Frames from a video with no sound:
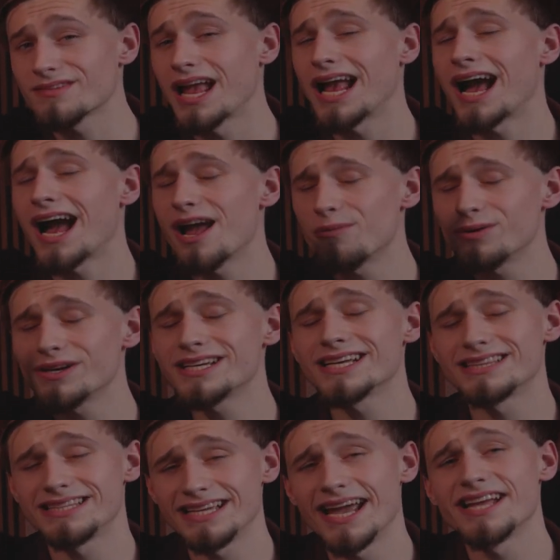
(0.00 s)
I would
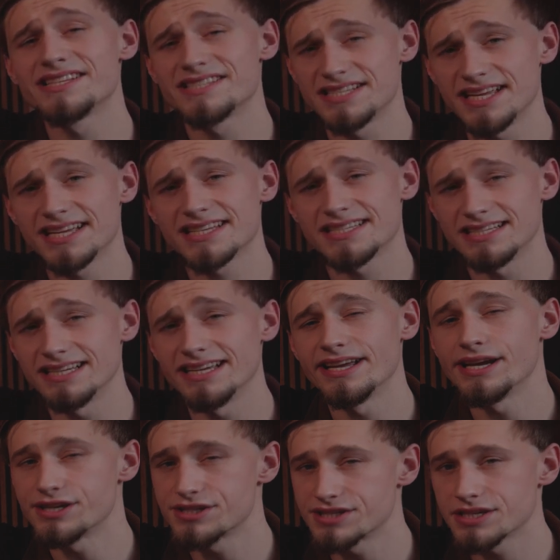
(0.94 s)
get the
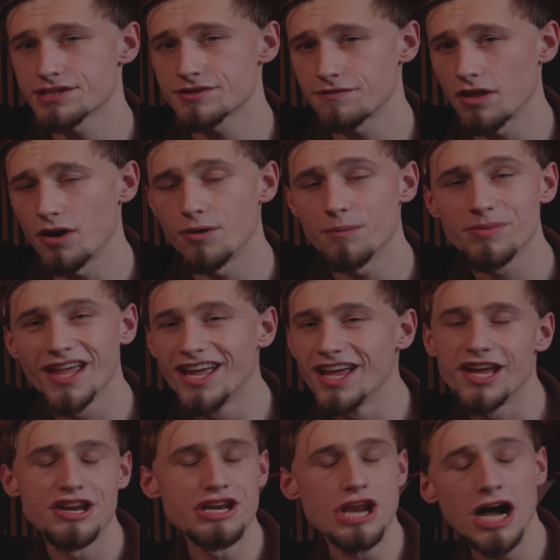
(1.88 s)
NZXT H6 Flow.
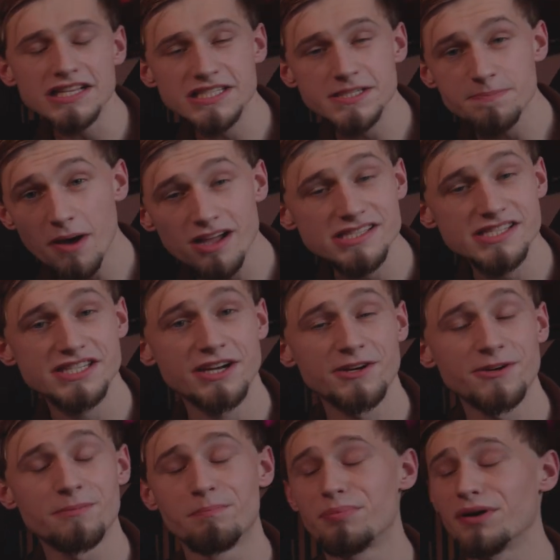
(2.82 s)
Not
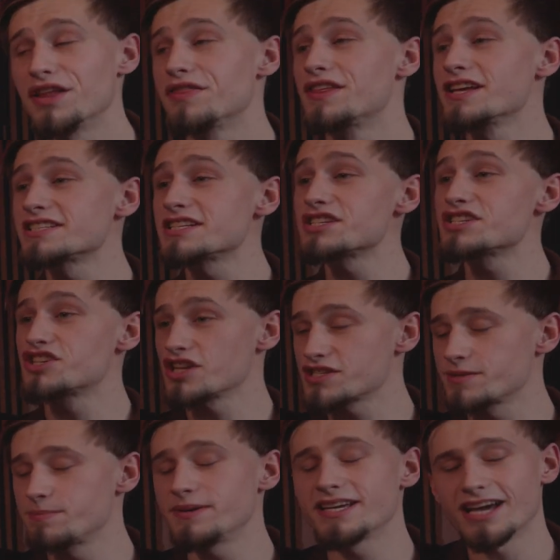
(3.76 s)
sponsored, but this is
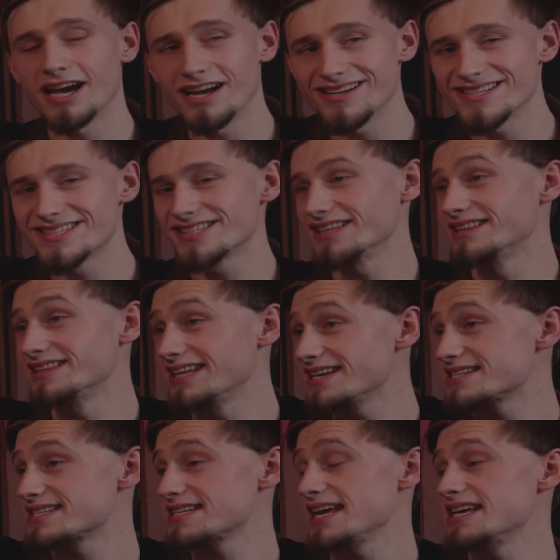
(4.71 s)
just because
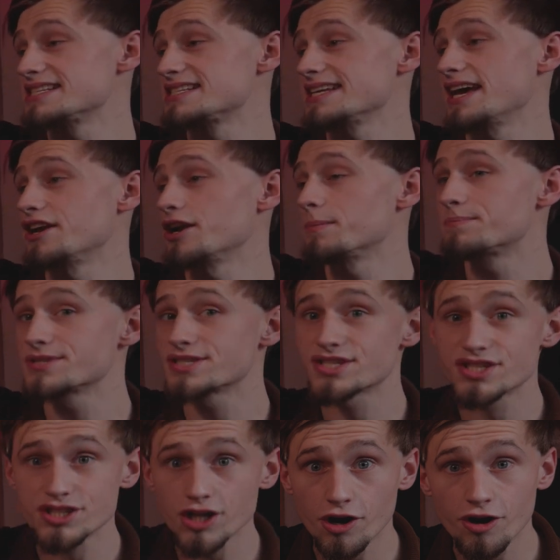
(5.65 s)
this is an
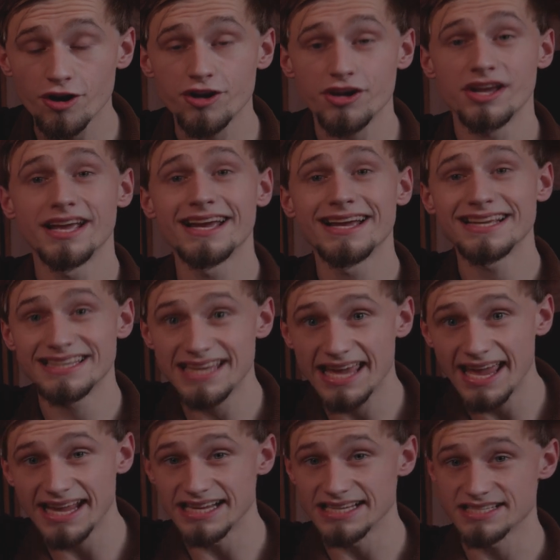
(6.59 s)
absurd
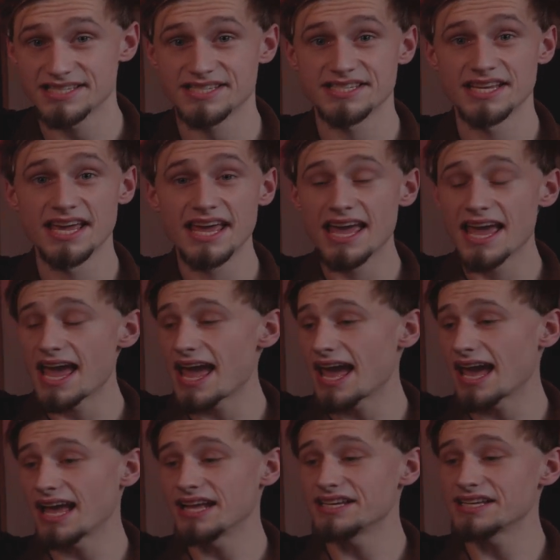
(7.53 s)
case
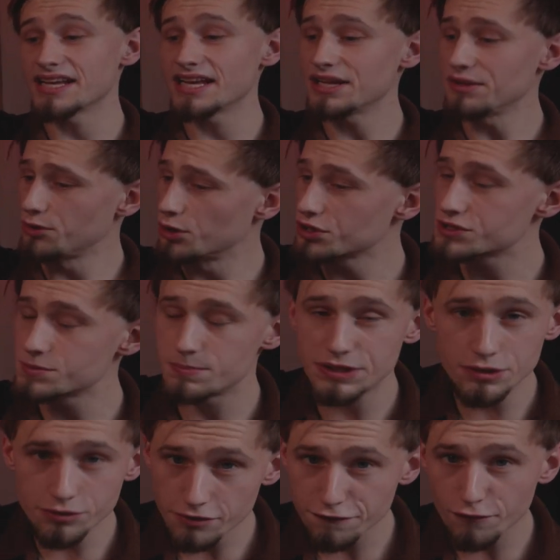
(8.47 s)
and it looks
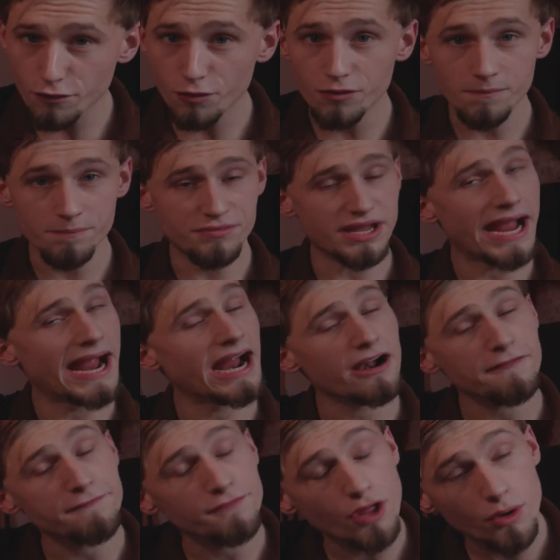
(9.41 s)
beautiful. The
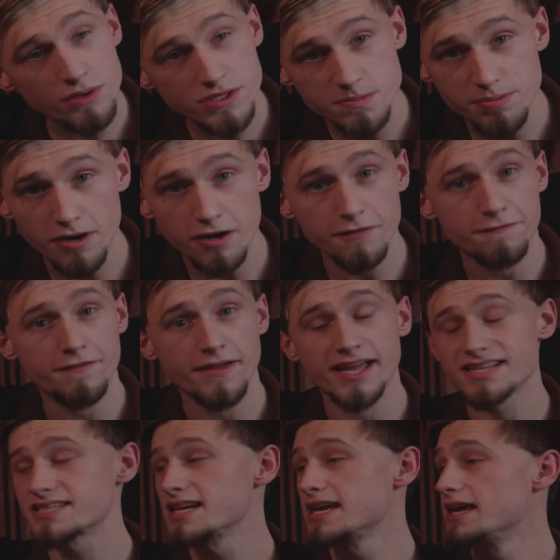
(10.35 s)
airflow is
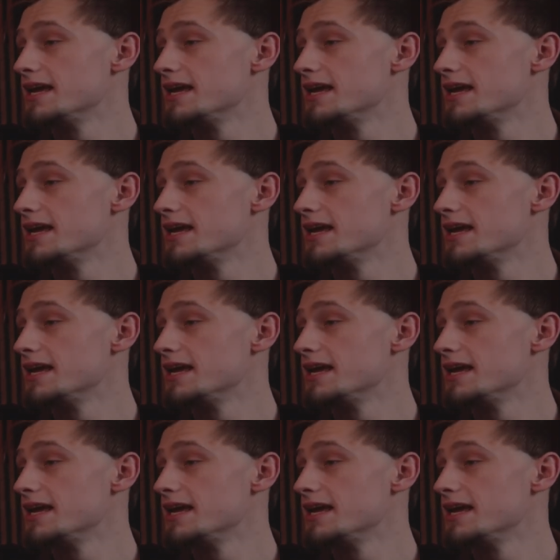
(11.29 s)
perfect.